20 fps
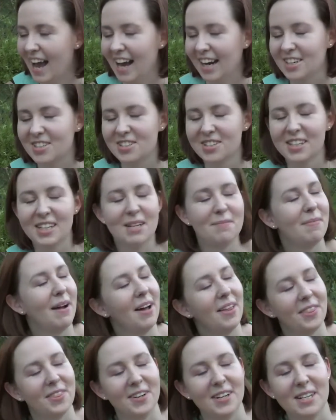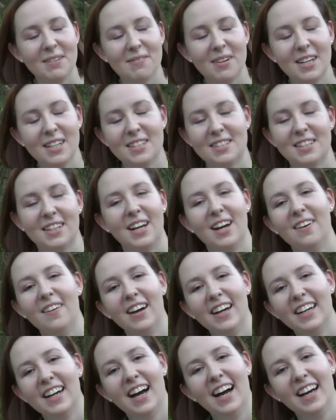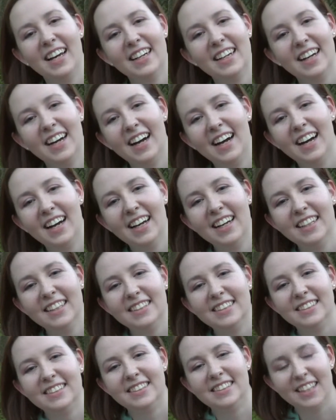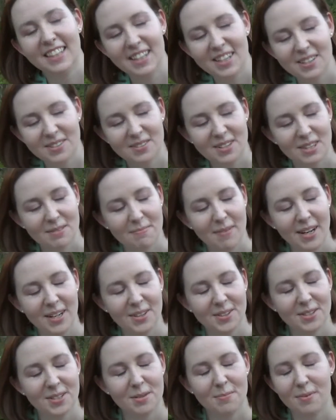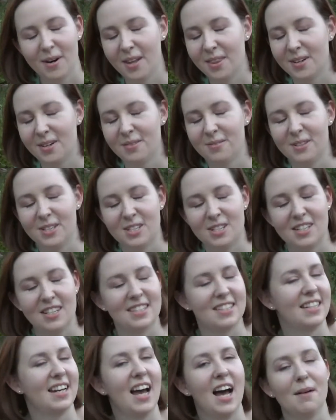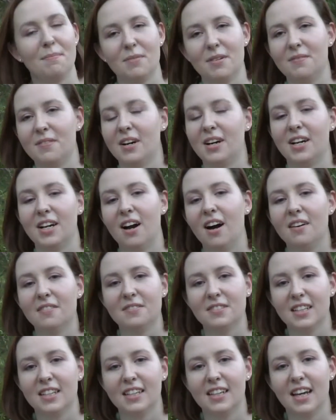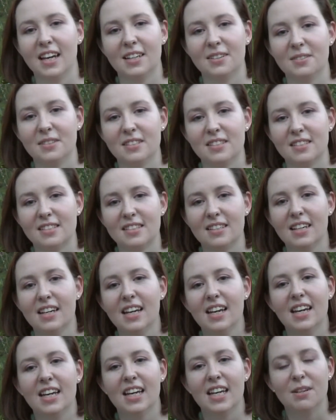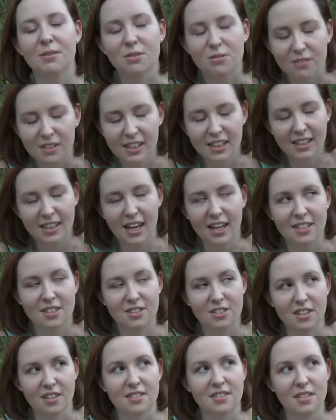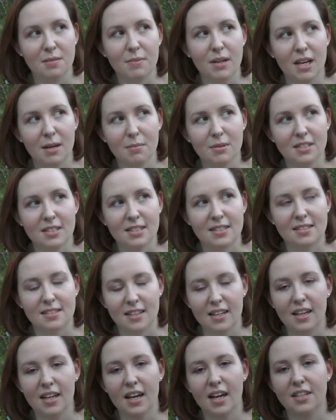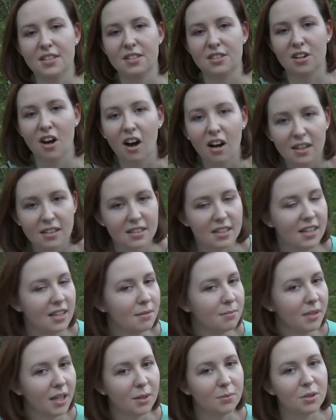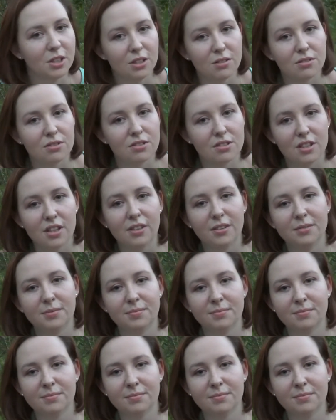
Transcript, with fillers: Actually, about 30 minutes ago, I got uh, dinner with my older brother, which doesn't happen very often, and it was it was really nice just to be able to sit and to talk to him like we used to.